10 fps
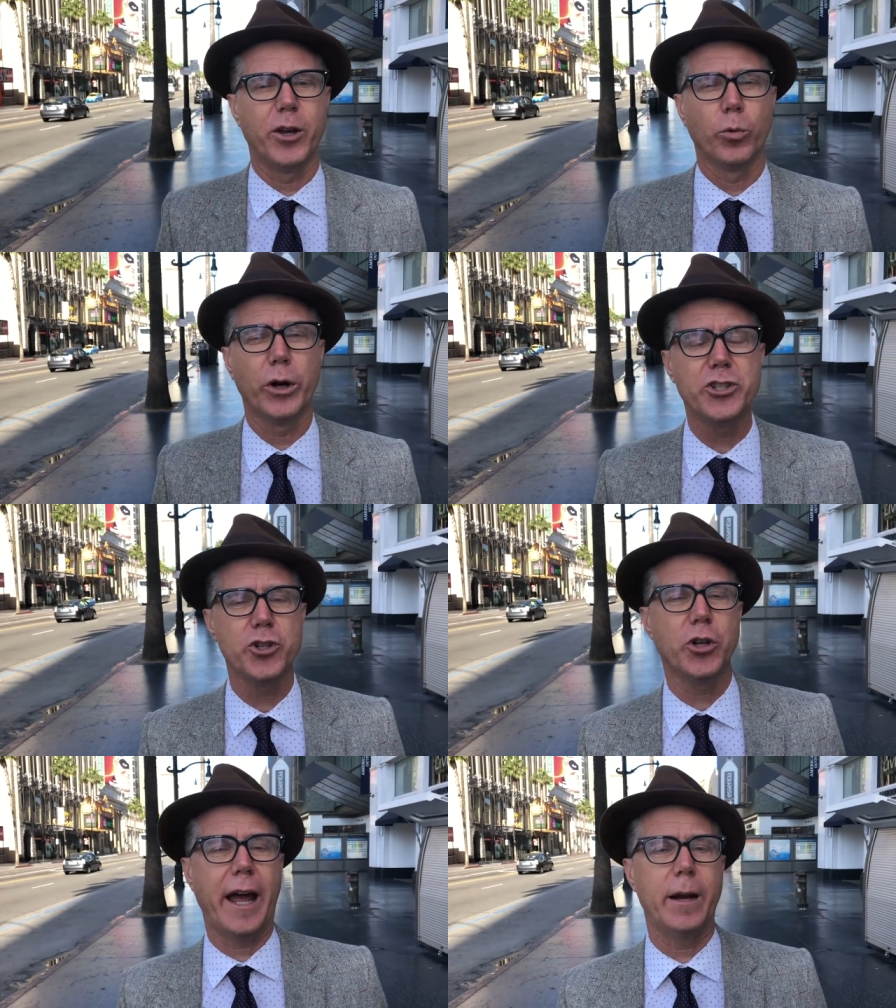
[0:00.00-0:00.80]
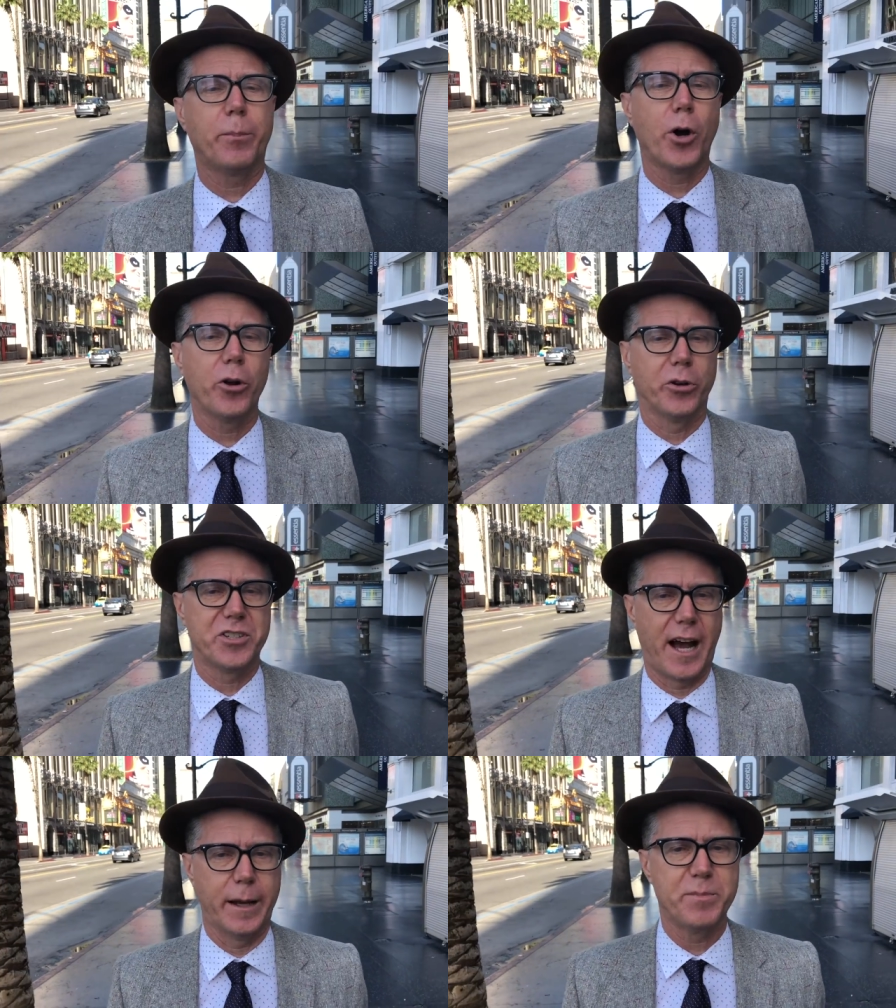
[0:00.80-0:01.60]
the original eight
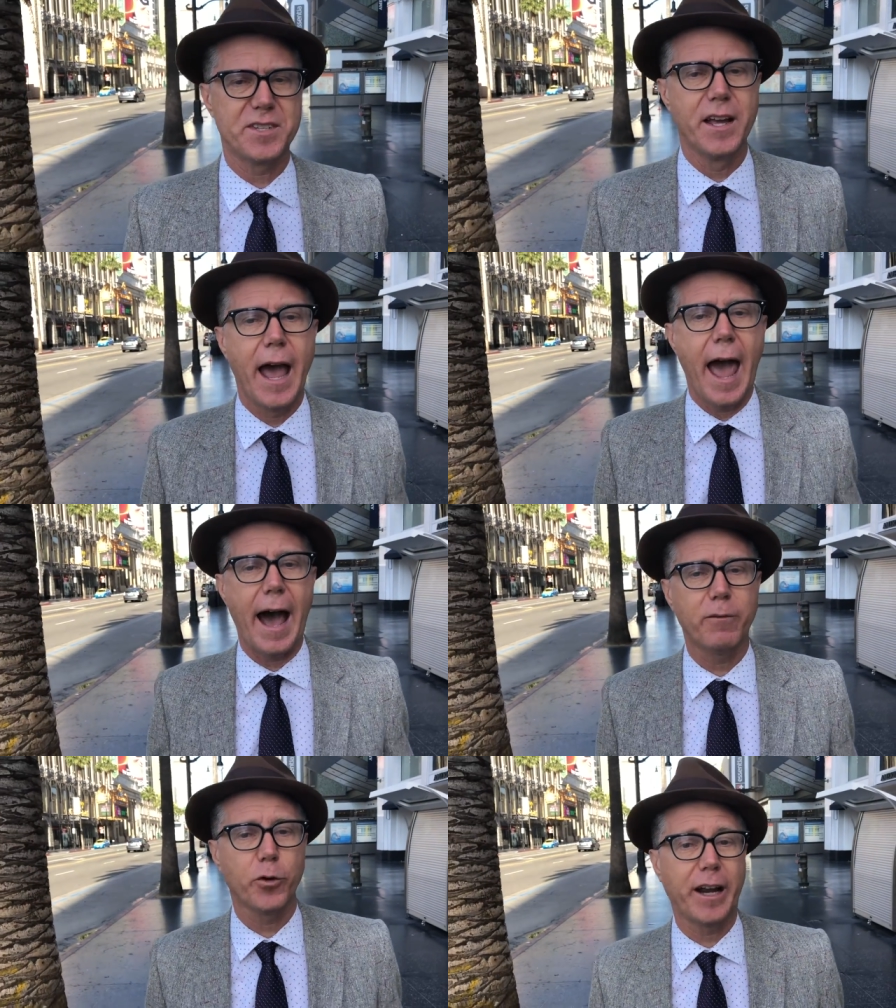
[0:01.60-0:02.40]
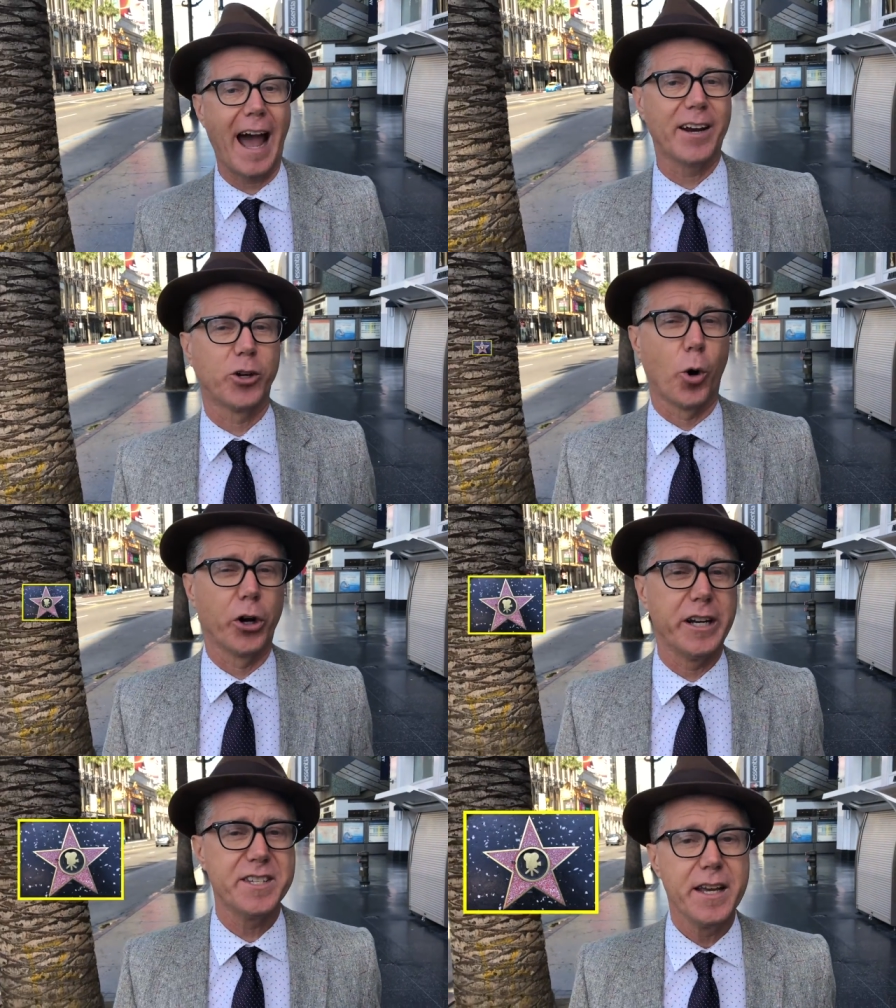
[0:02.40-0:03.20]
prototypes had for
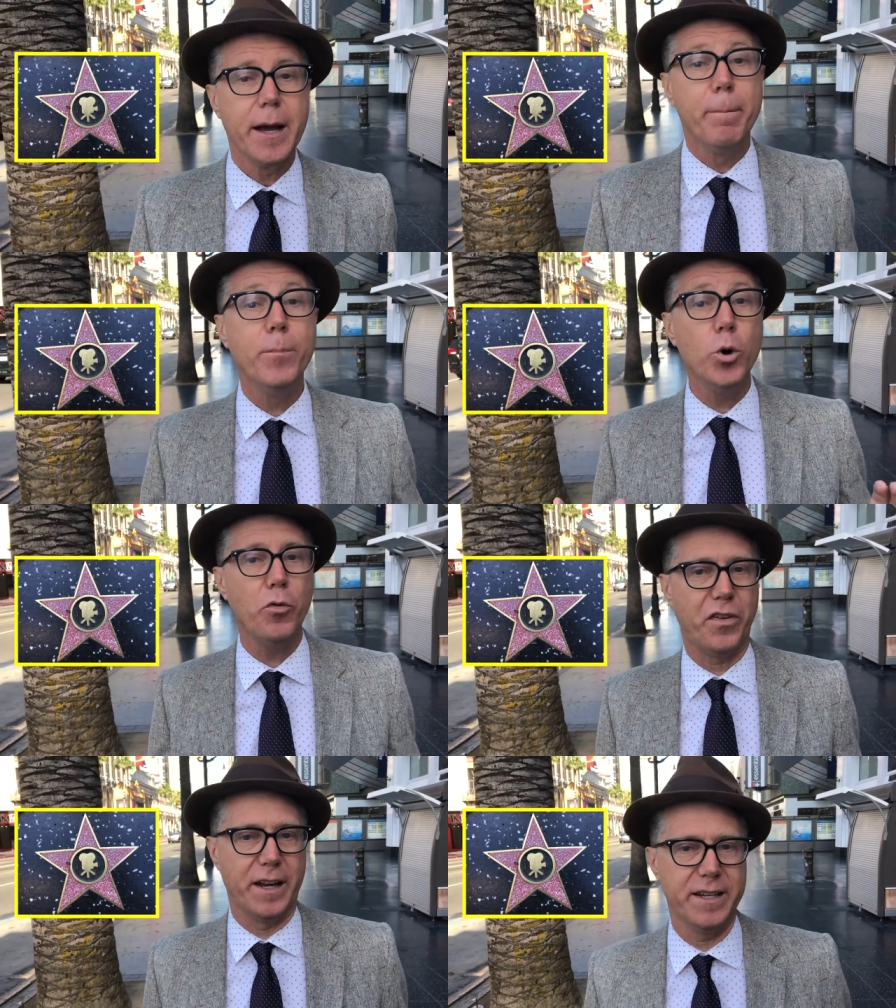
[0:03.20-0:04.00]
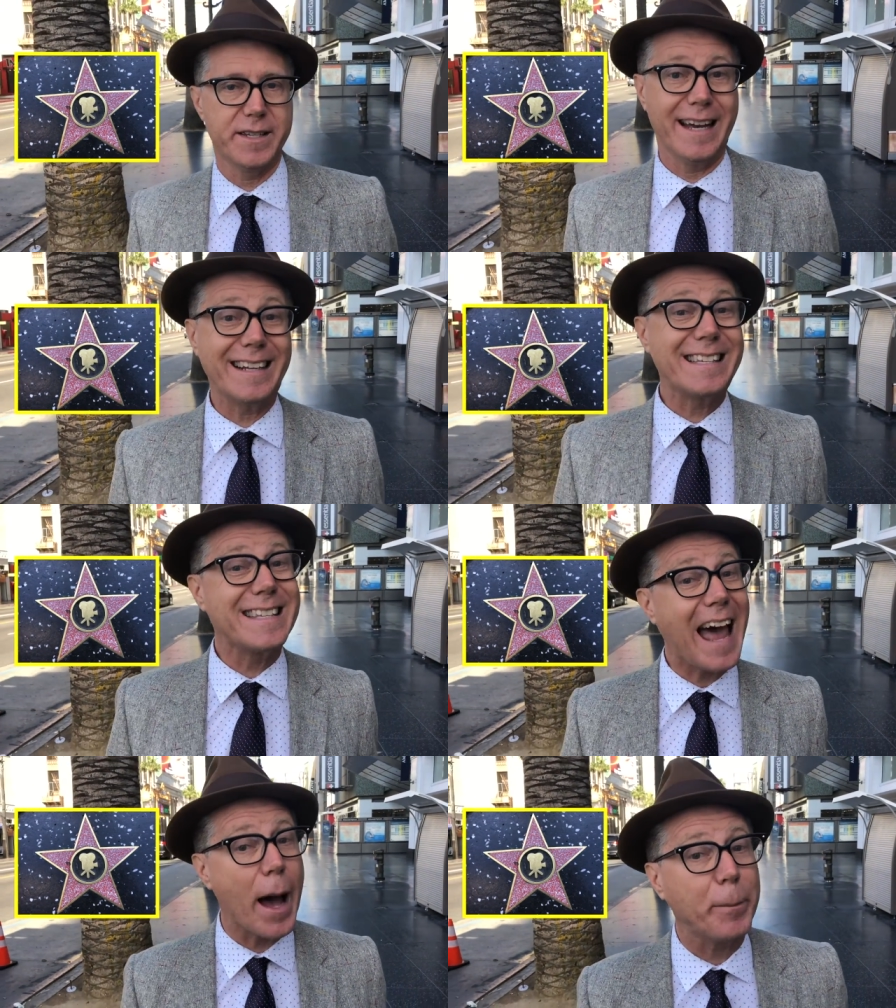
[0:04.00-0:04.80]
categories movies,
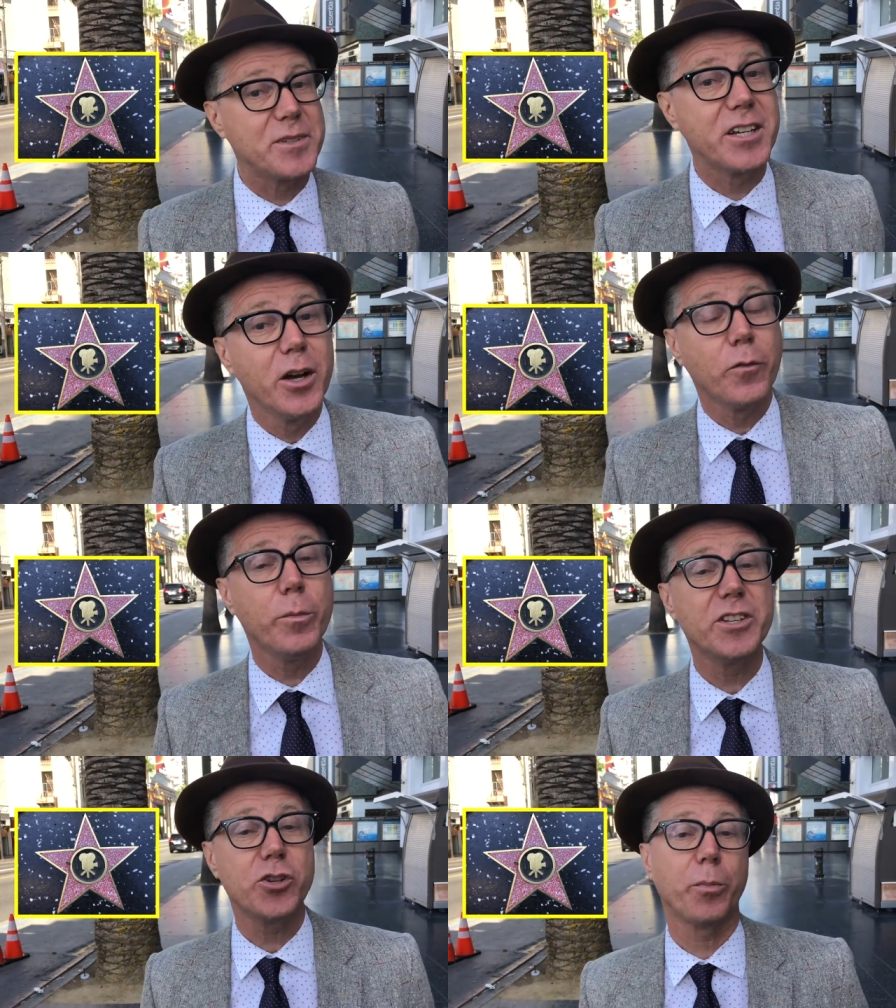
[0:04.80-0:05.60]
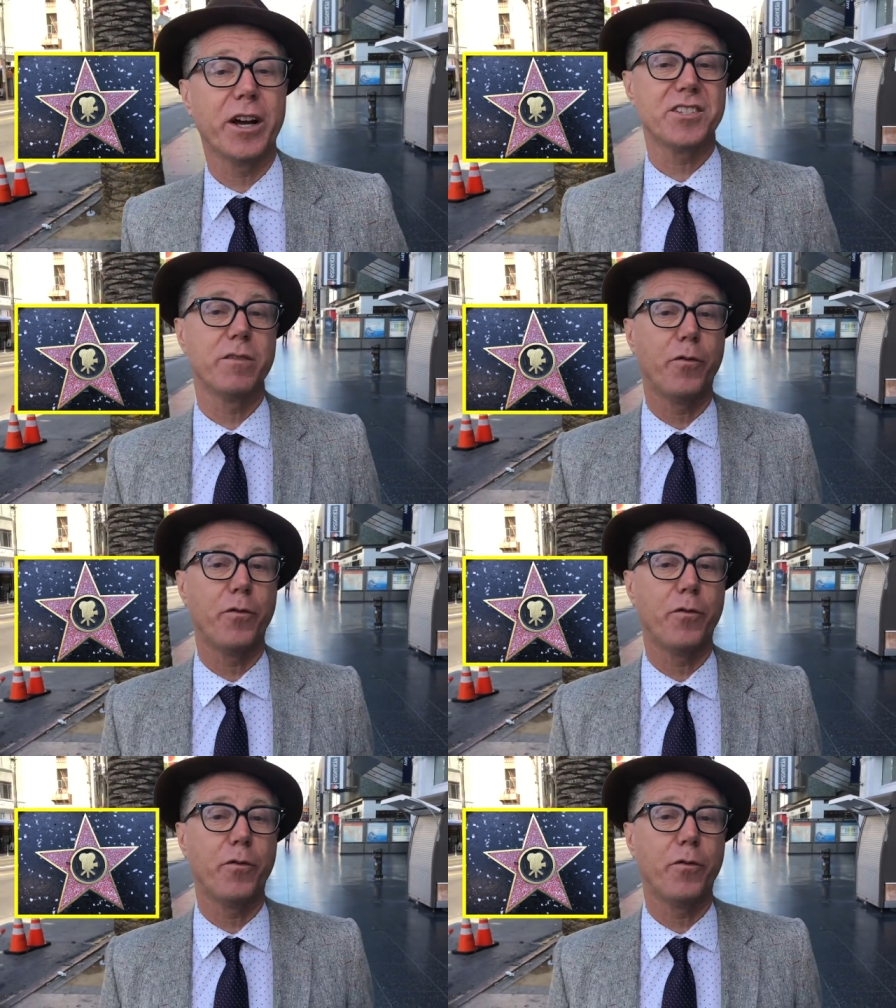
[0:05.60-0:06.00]
except for Mr. Preston